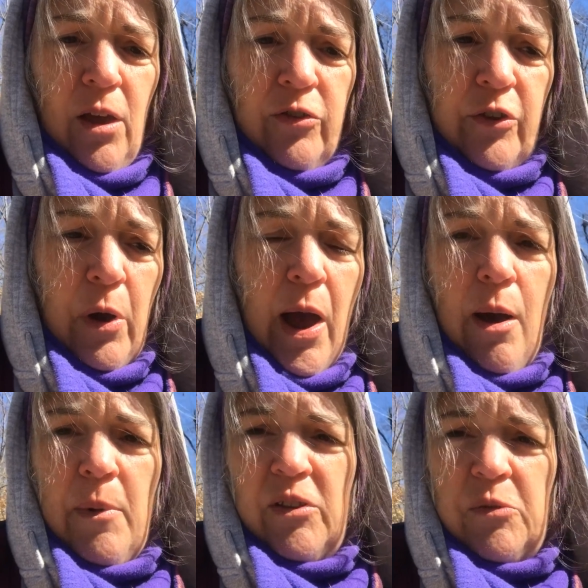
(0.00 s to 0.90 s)
so how
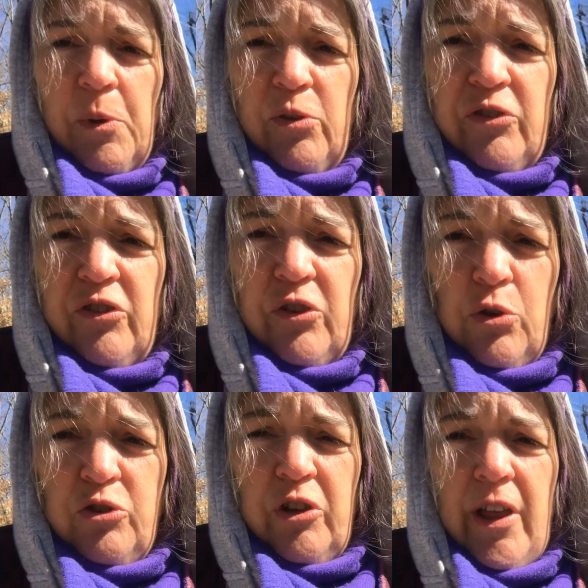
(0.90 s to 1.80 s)
am I supposed to
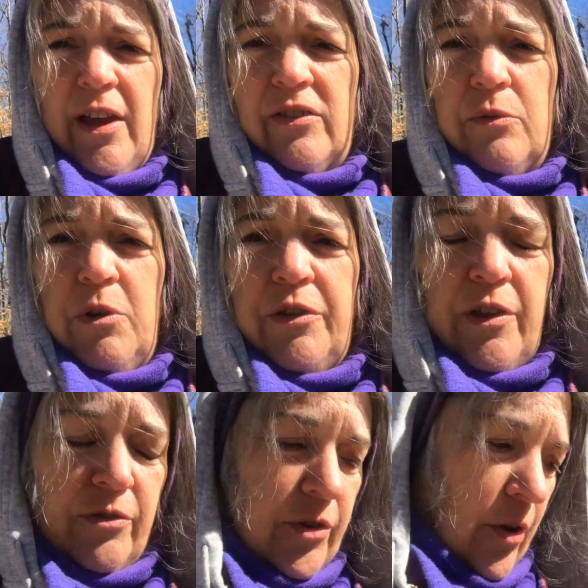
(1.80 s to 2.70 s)
socialize him with
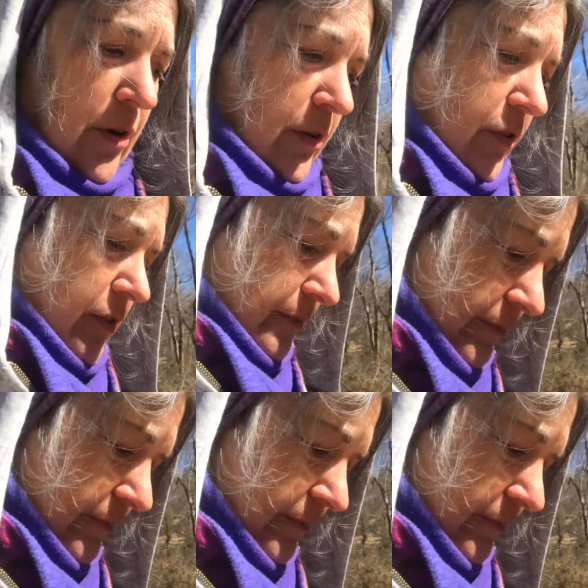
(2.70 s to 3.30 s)
other dogs?